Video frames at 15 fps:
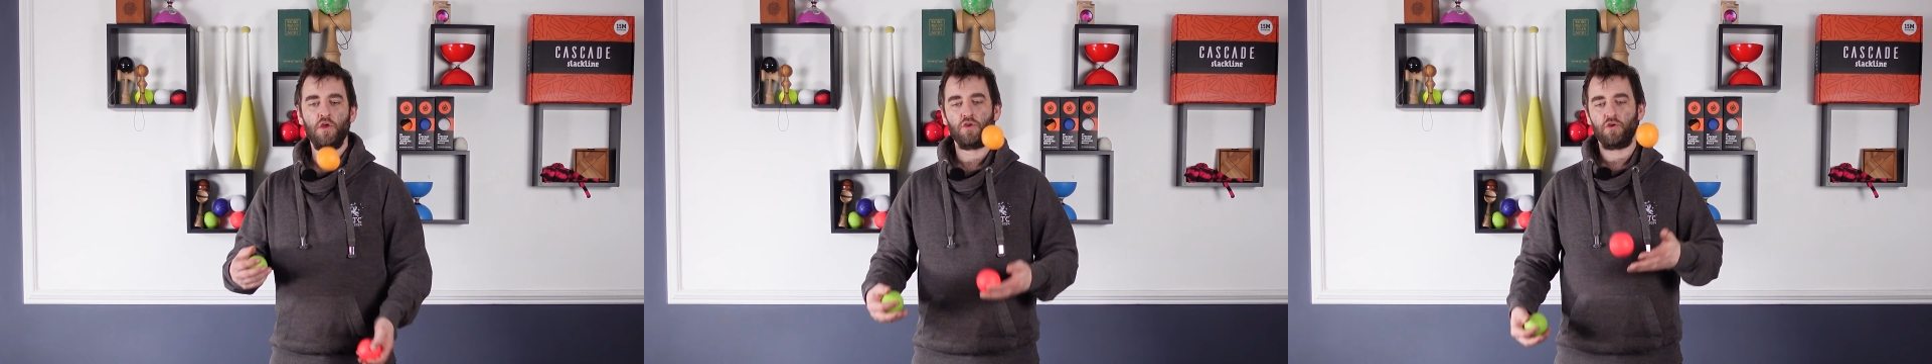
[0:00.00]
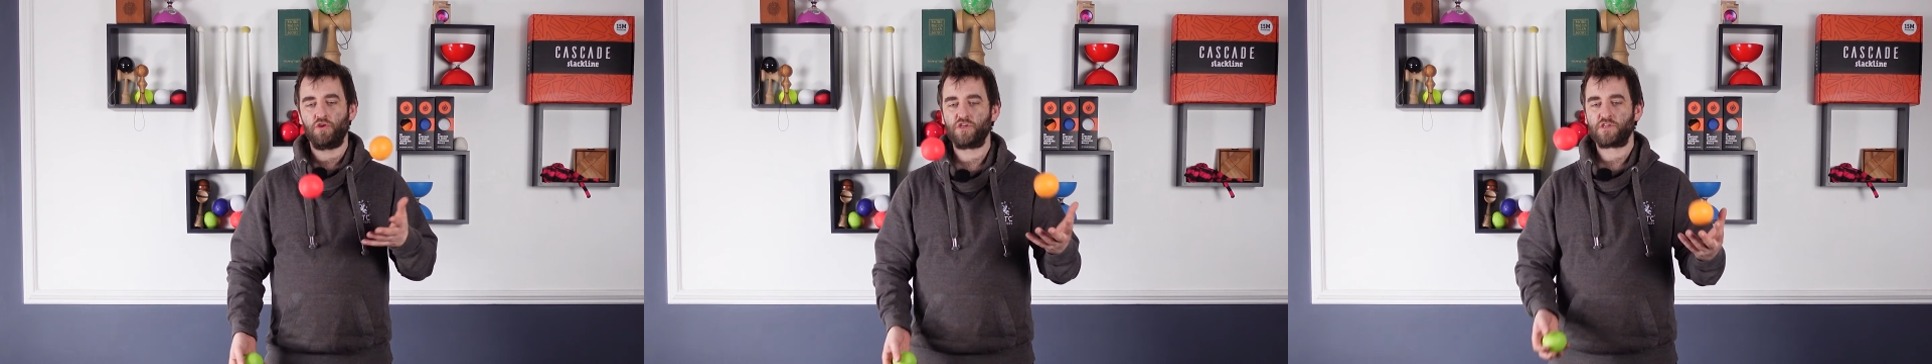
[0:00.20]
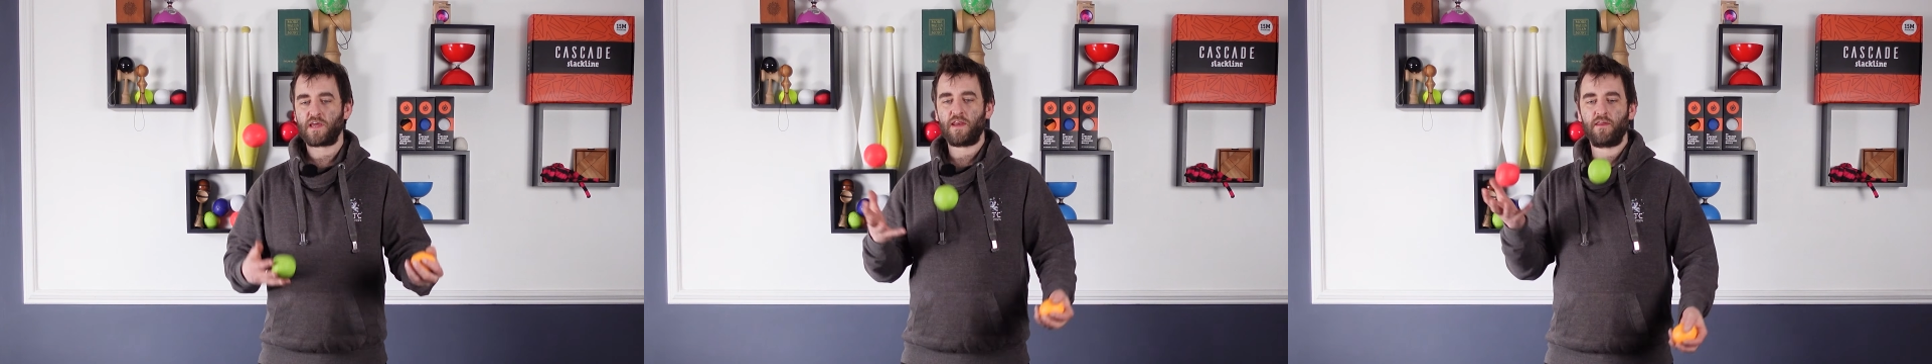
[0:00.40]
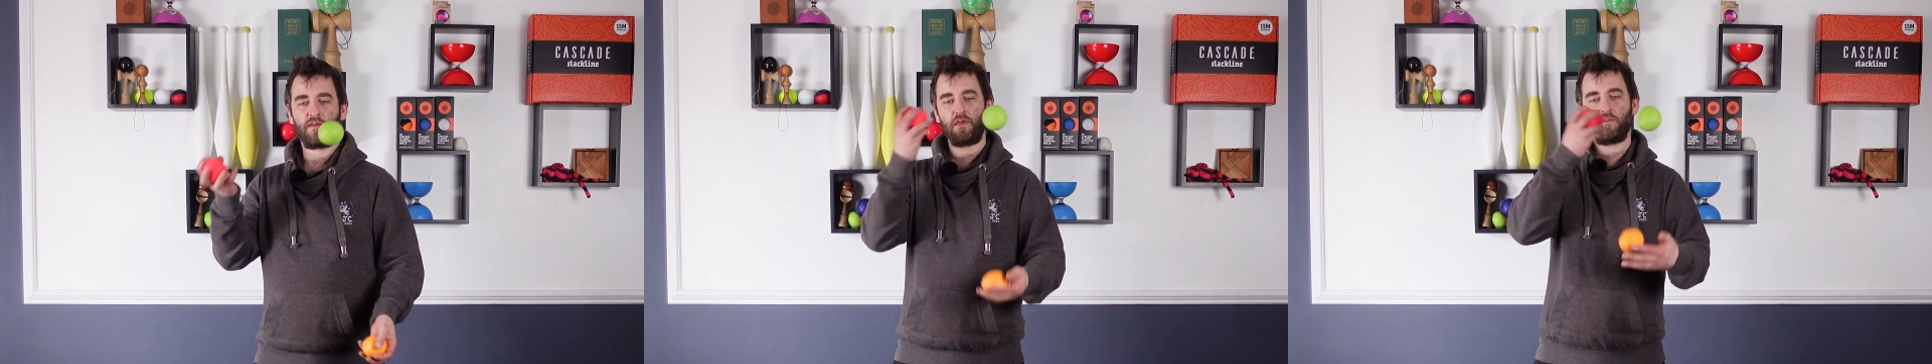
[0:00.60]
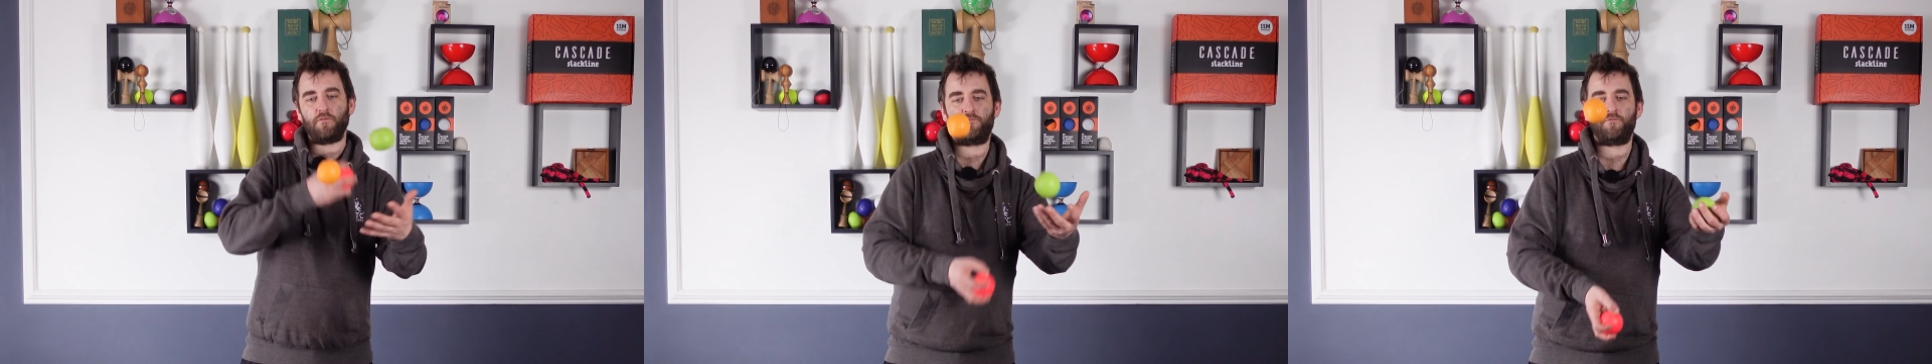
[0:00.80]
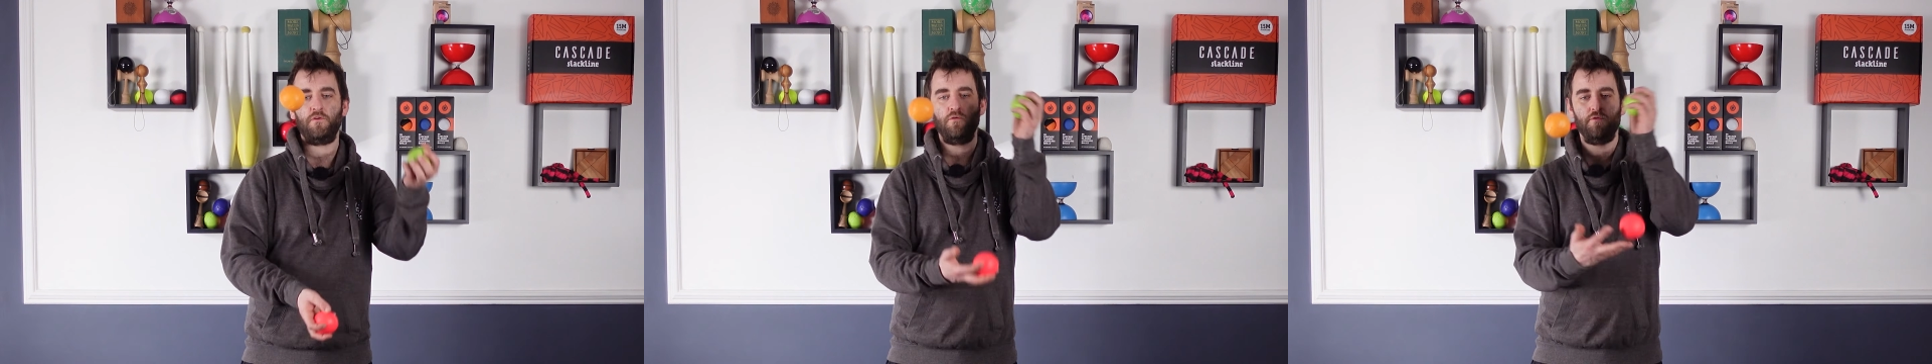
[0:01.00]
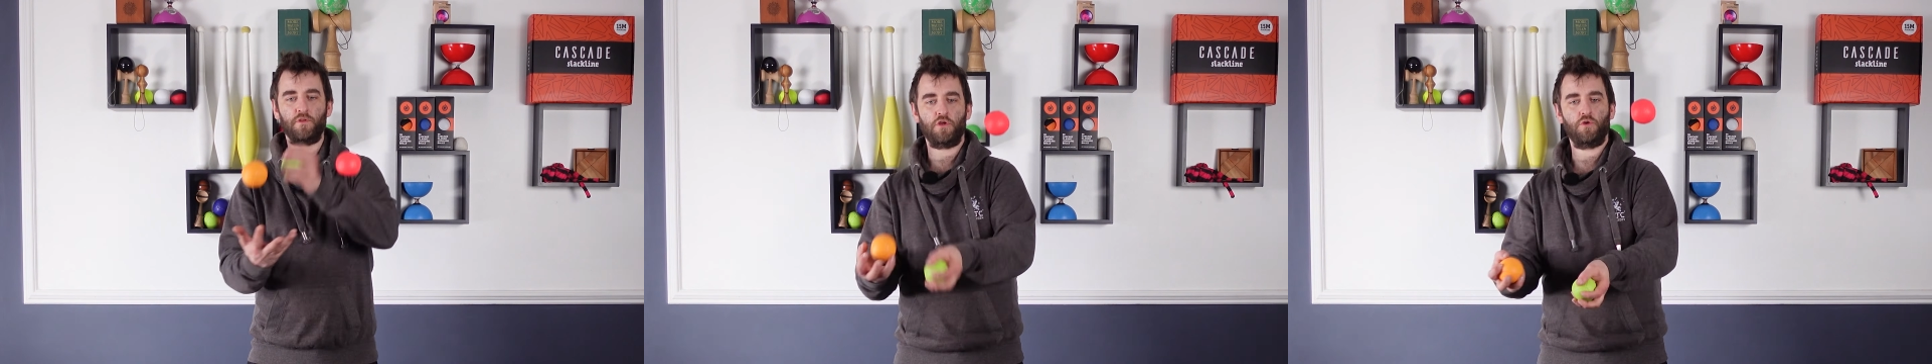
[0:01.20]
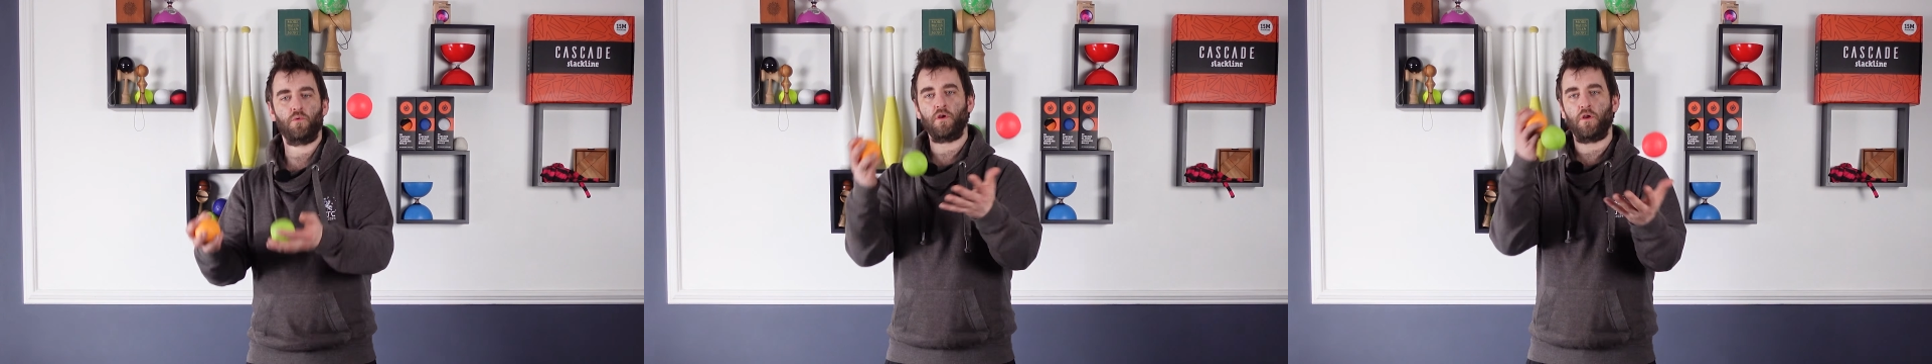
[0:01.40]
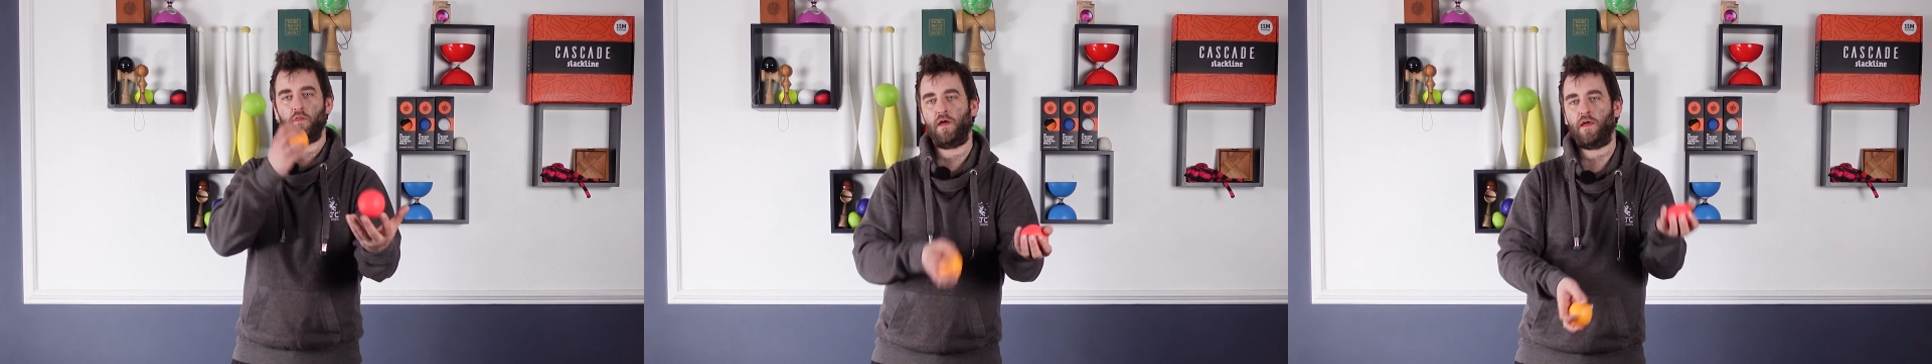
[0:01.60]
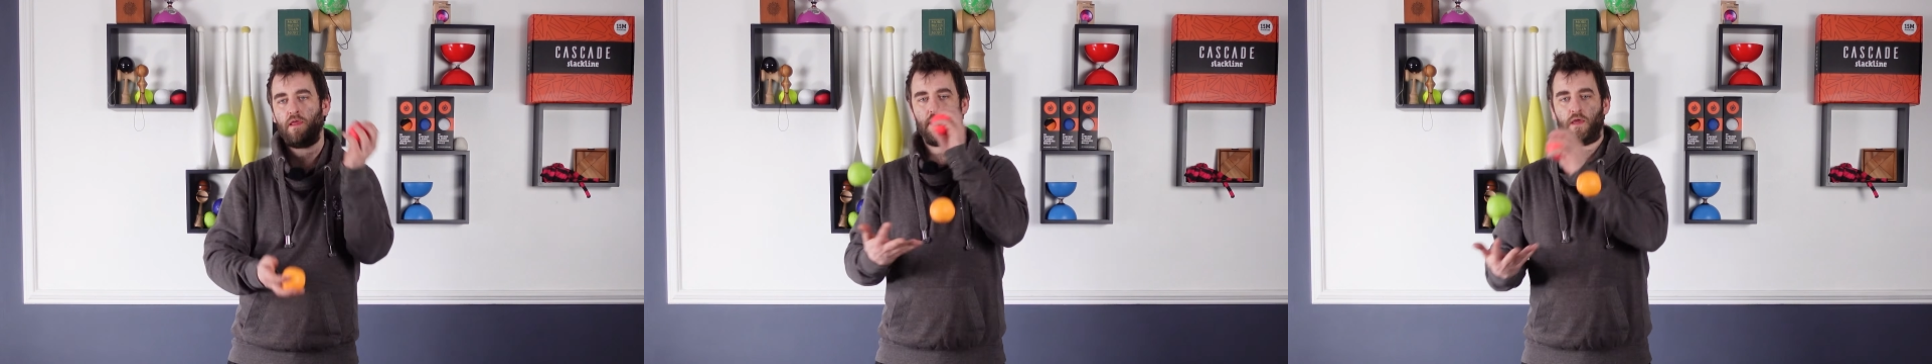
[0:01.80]
You just kind of get the feel that you want to
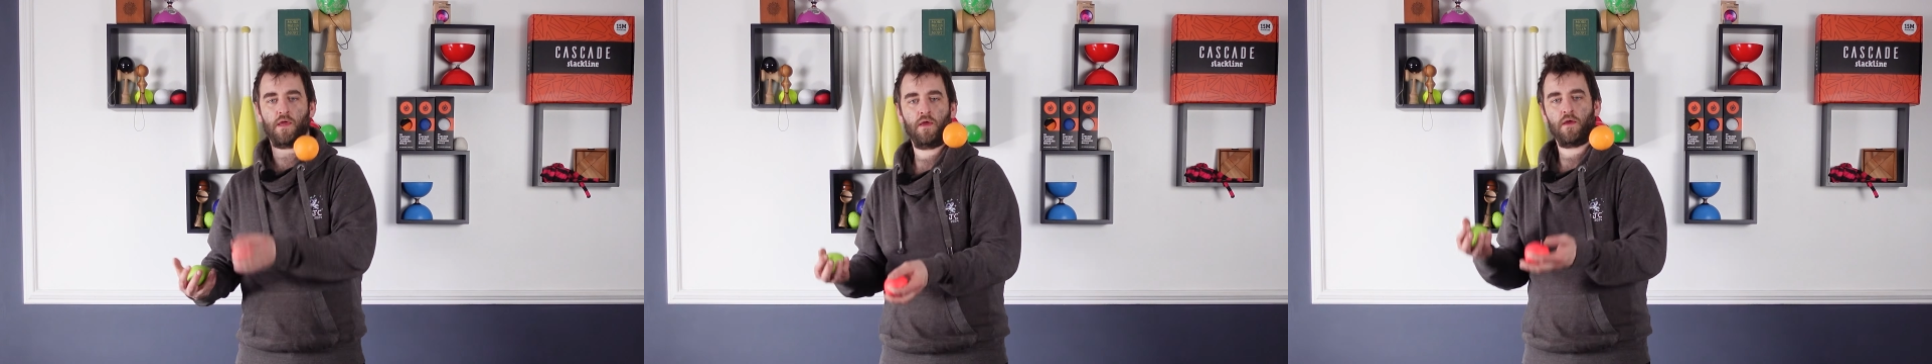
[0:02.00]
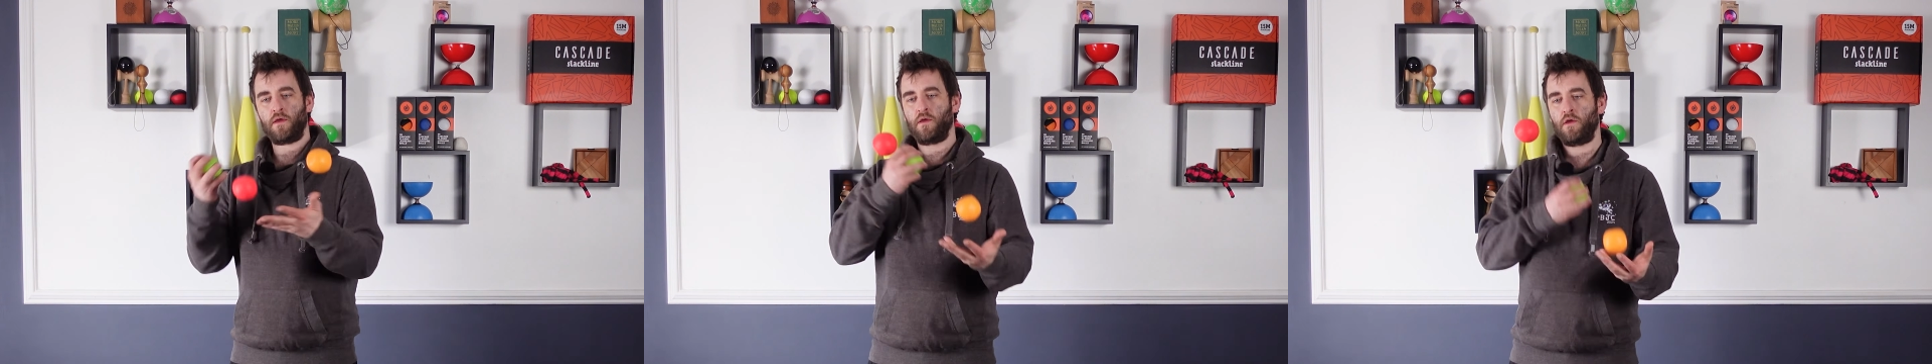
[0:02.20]
like